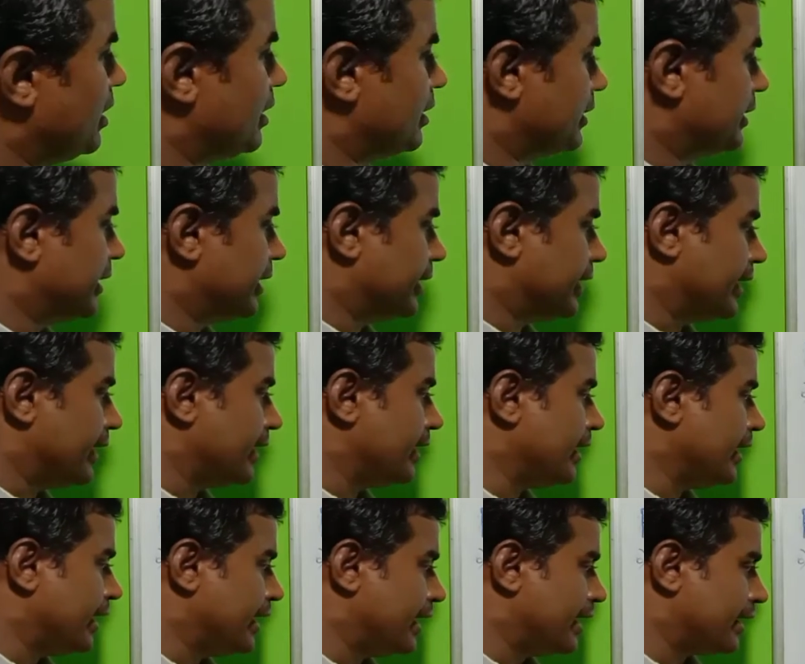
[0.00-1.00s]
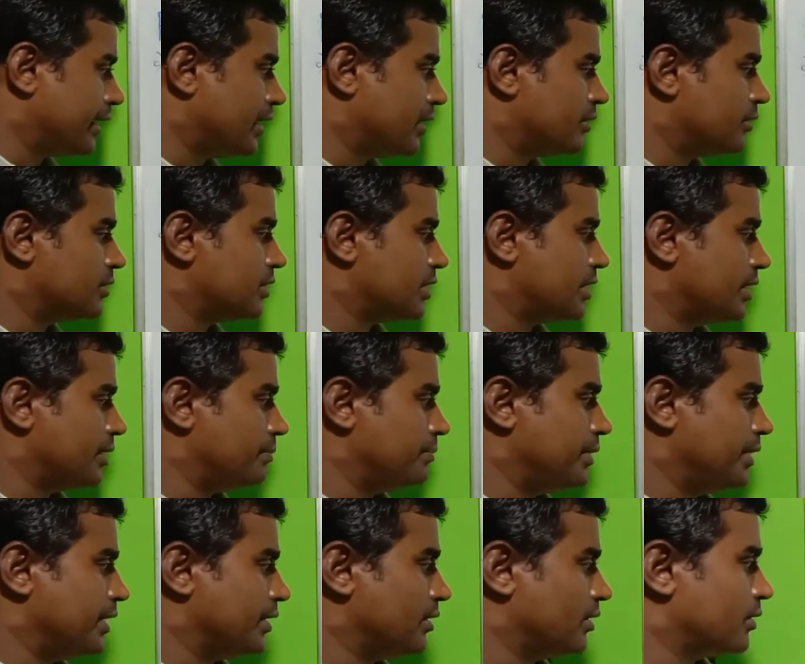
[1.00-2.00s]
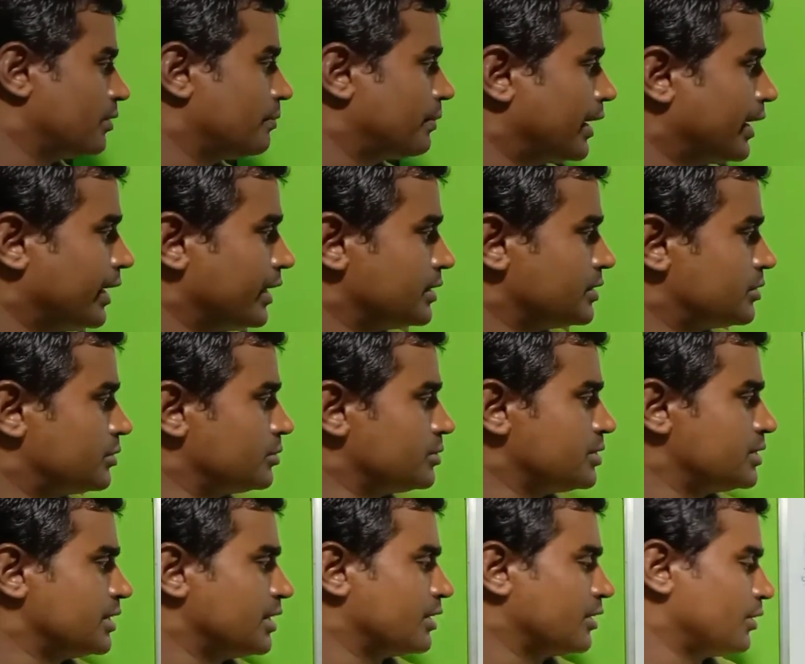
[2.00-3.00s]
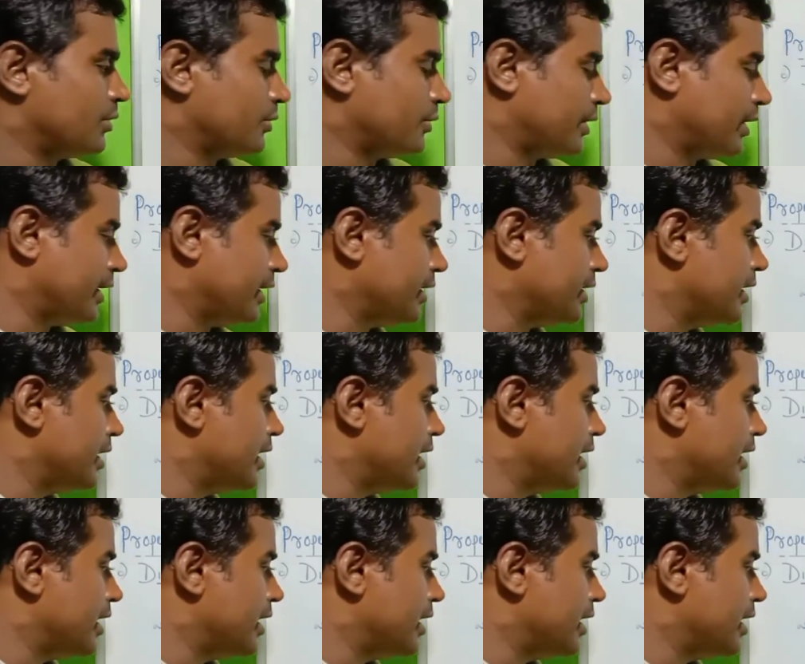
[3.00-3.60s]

taking a equal to 3, b equal to minus 2, c equal to 10,